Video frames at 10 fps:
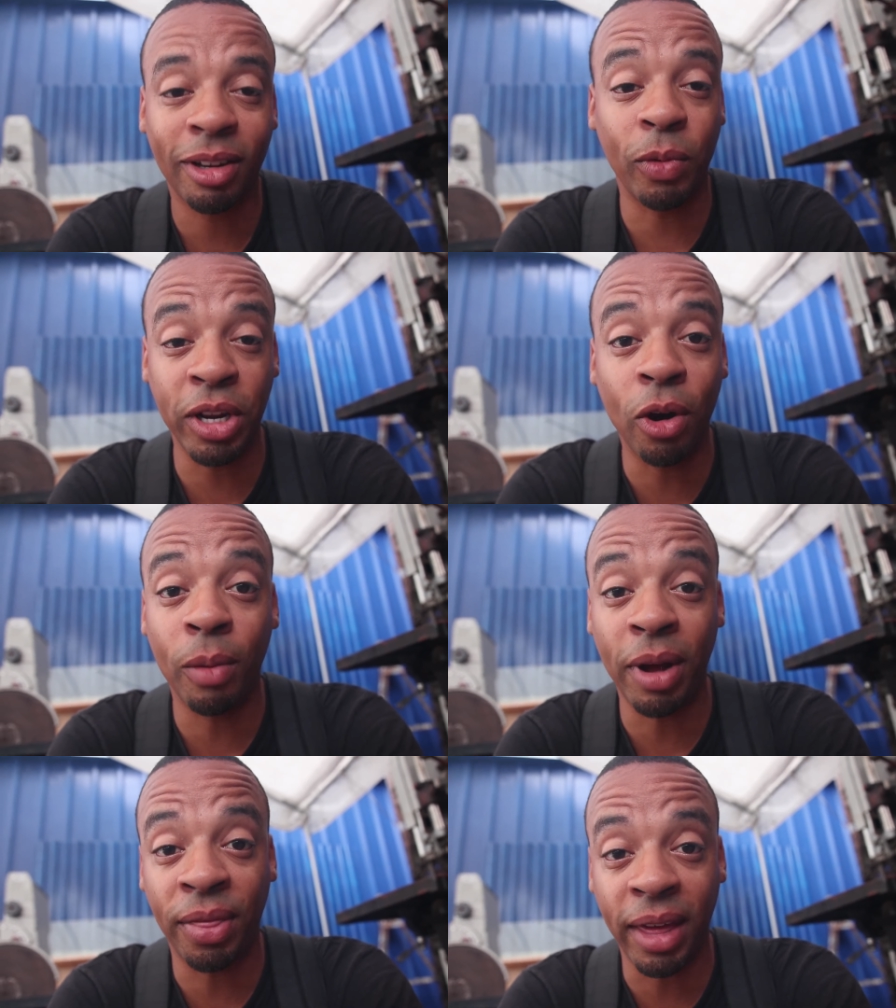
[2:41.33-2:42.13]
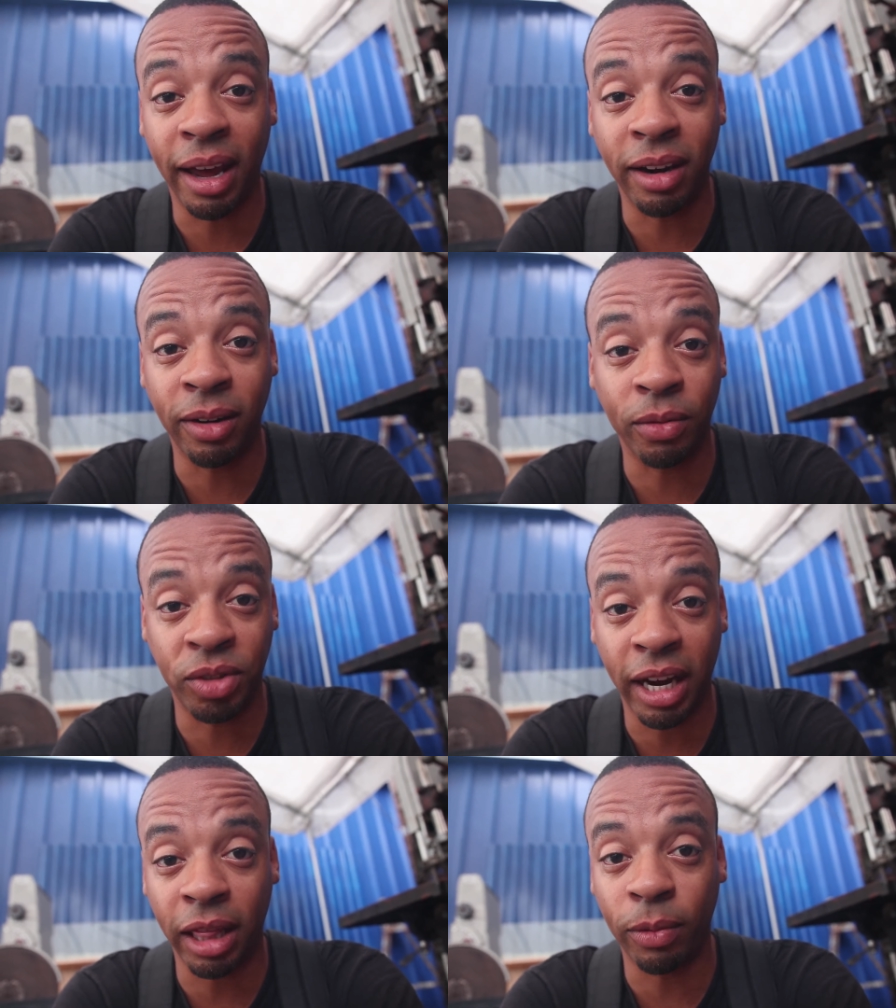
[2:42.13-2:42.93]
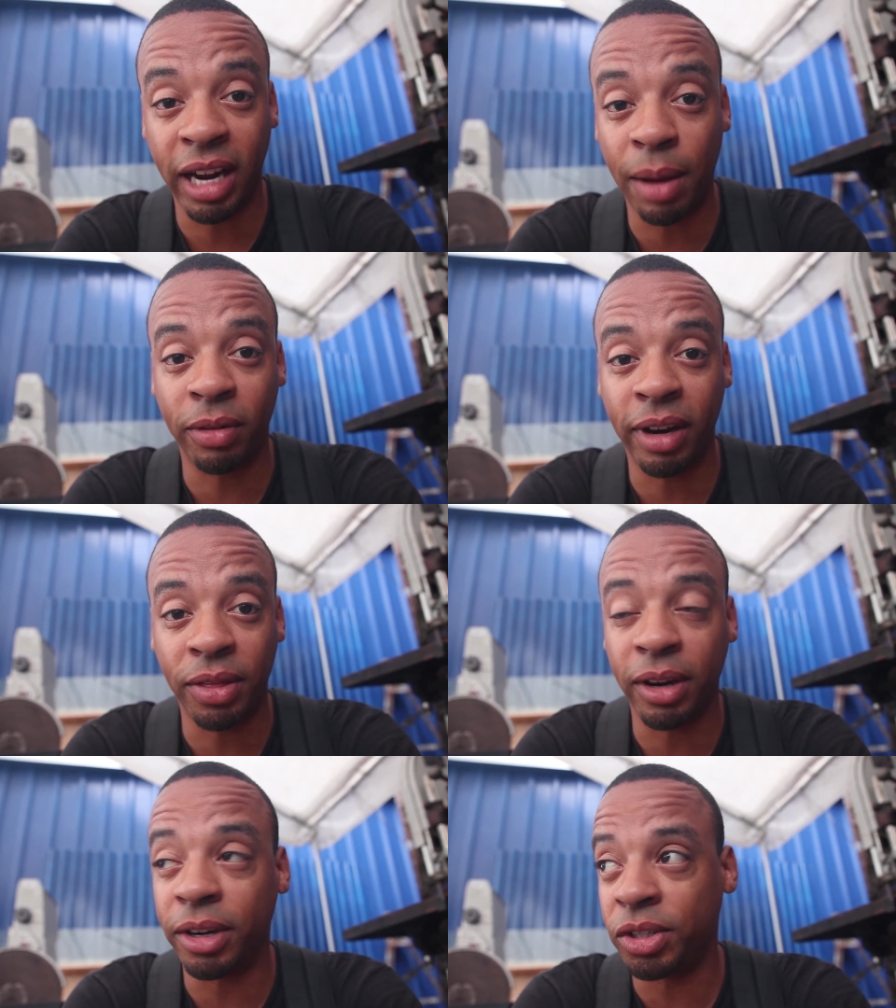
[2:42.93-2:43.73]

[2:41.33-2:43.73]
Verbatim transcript: we know about that, exactly what happened right there.